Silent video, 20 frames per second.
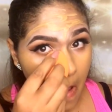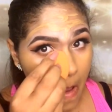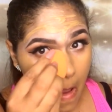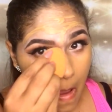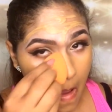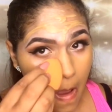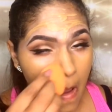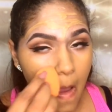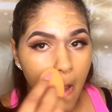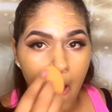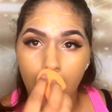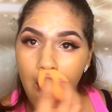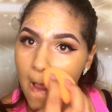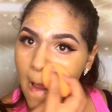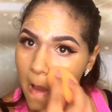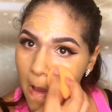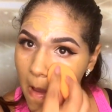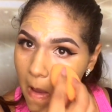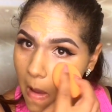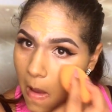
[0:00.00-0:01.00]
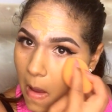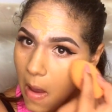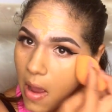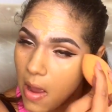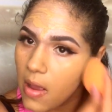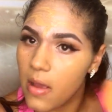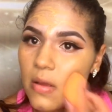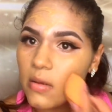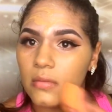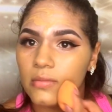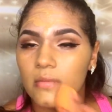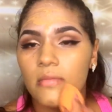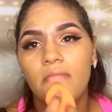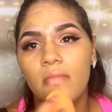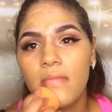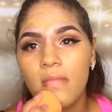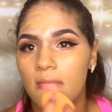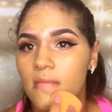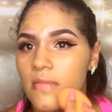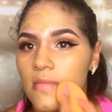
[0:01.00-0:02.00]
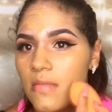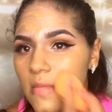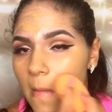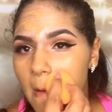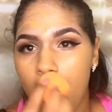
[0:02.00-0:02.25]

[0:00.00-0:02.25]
Glow and then the Pro Matte